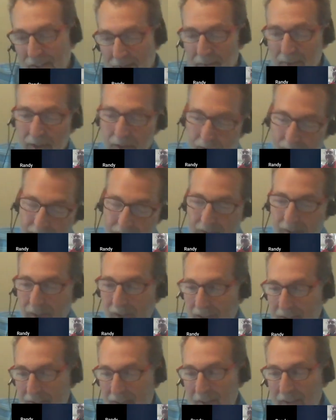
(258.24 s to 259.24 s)
I'm going to go out there in
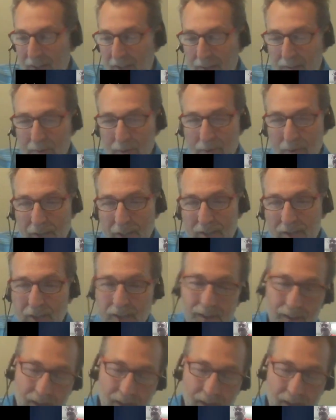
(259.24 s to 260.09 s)
another couple of weeks.